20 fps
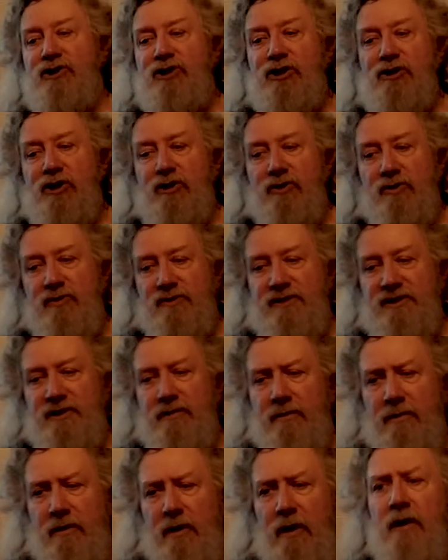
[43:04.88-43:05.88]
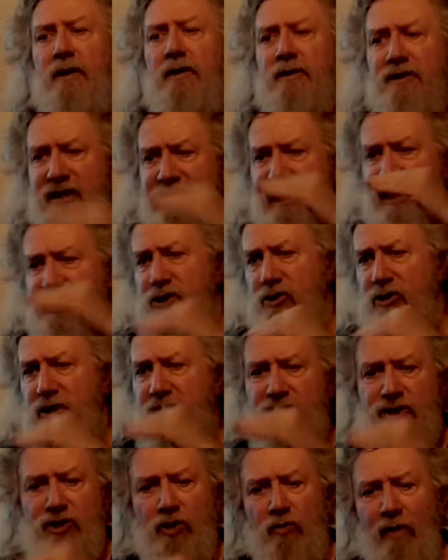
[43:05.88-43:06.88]
you use to get your
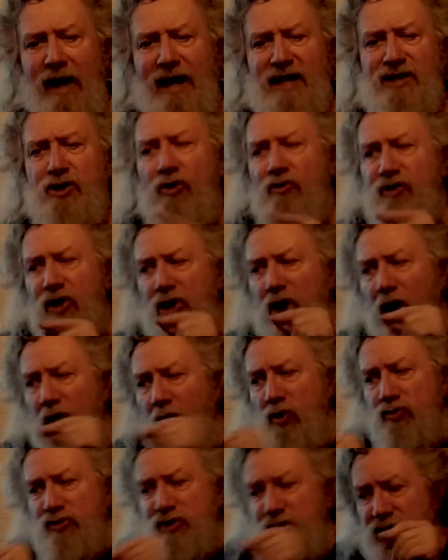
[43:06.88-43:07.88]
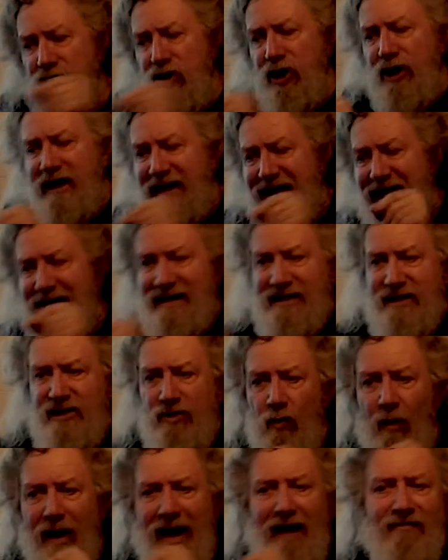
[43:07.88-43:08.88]
initial ratio, the closer you're going to get to
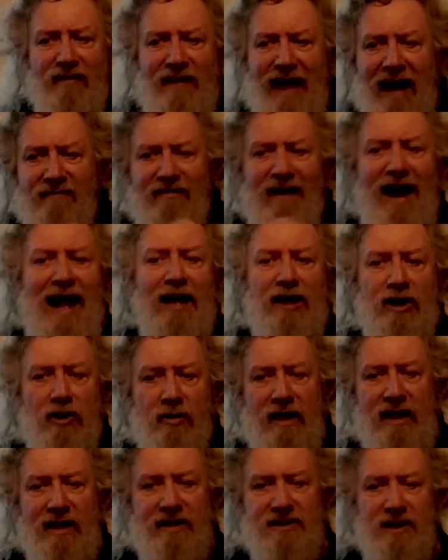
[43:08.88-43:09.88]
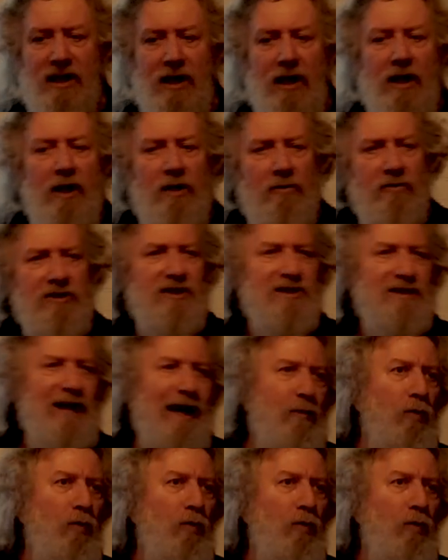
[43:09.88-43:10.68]
whatever that value is, which is like